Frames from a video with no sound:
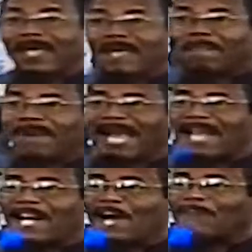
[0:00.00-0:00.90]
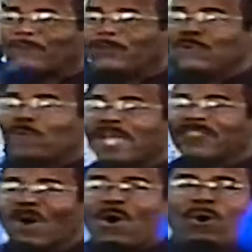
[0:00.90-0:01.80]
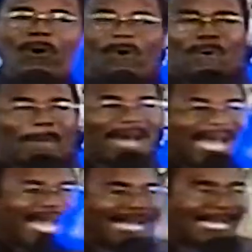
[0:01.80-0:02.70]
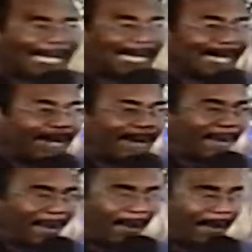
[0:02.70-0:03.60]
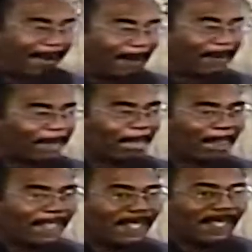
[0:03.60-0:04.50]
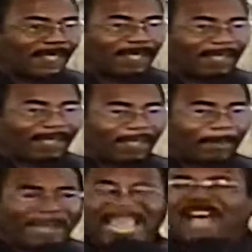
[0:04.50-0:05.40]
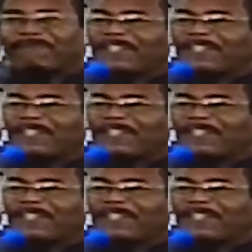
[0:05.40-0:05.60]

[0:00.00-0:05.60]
But I love you with all my heart. But after a